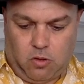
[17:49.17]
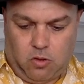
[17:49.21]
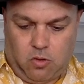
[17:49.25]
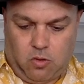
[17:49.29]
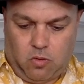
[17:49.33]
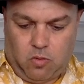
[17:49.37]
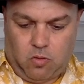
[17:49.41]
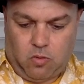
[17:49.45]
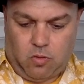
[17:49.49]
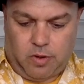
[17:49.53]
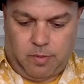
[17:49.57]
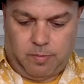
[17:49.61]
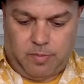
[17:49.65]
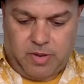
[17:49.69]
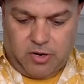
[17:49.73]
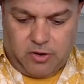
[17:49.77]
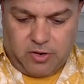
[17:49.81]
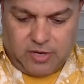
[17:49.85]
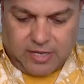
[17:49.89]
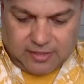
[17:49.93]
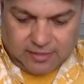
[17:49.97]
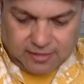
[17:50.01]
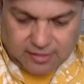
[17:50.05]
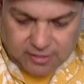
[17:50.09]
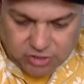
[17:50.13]
Oh, I better
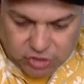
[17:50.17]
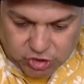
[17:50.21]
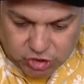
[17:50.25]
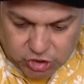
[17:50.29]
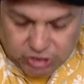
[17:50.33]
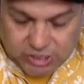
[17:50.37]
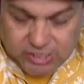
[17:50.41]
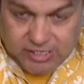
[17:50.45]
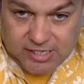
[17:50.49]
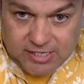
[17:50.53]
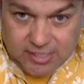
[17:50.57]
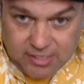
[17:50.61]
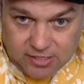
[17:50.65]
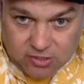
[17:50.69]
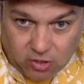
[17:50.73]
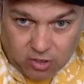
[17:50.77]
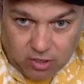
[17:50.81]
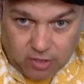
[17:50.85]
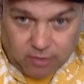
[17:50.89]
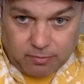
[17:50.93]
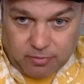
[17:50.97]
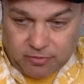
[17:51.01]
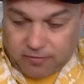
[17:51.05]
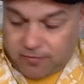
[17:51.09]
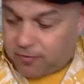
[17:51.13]
get the cheese
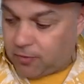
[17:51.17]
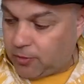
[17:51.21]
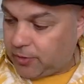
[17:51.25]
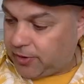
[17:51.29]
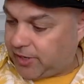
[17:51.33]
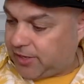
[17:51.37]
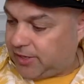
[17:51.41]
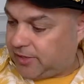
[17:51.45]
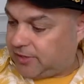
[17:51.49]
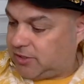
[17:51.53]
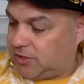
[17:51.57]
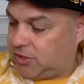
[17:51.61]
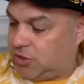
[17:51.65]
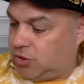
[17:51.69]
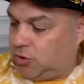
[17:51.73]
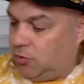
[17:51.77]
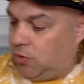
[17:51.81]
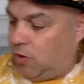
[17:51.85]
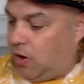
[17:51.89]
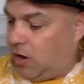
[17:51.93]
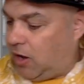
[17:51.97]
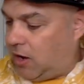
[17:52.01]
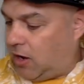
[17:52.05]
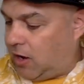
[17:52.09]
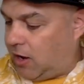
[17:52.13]
on before it gets
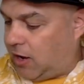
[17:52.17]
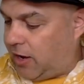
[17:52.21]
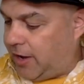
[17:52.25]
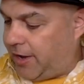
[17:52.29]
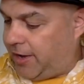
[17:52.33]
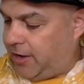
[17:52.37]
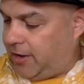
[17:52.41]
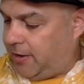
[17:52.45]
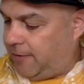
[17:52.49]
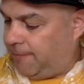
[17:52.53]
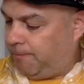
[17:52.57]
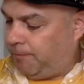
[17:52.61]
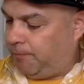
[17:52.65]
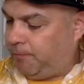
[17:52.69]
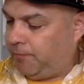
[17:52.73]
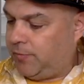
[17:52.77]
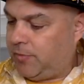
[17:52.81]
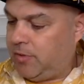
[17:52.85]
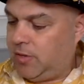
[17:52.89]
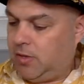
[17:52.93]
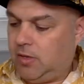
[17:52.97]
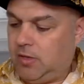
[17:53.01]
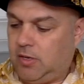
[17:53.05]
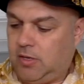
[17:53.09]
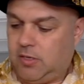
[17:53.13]
too high.
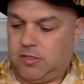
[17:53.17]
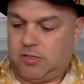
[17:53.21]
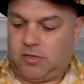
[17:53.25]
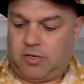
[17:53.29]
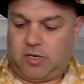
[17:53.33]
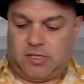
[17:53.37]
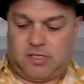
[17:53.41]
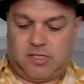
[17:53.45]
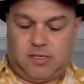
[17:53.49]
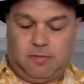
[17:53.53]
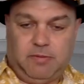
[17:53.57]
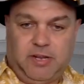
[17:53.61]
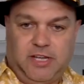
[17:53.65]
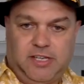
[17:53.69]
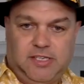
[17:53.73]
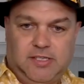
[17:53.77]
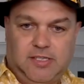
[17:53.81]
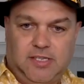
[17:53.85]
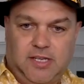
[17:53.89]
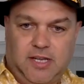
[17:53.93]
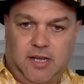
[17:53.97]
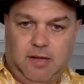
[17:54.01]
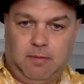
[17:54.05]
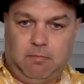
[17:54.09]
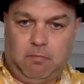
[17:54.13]
So I got some
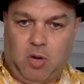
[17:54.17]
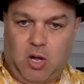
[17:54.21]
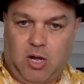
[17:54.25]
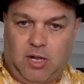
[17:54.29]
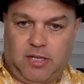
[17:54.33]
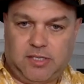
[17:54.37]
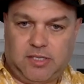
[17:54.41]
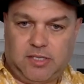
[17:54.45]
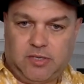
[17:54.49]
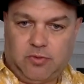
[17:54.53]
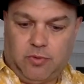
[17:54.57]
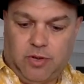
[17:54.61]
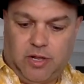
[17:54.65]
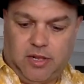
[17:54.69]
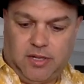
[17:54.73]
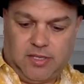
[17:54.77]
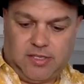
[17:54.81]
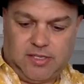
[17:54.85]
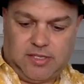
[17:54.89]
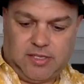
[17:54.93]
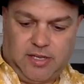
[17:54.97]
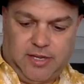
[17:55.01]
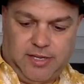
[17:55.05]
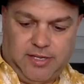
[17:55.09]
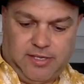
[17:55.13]
nice mozzarella
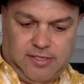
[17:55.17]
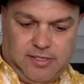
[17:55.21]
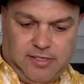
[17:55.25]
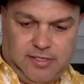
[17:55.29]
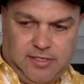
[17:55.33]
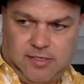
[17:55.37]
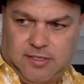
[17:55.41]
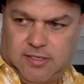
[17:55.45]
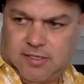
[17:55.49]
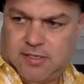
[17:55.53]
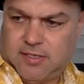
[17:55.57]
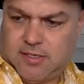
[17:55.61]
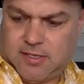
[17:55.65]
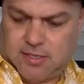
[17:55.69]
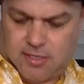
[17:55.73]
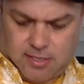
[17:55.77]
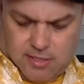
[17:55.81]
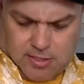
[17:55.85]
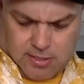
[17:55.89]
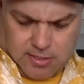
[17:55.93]
slices.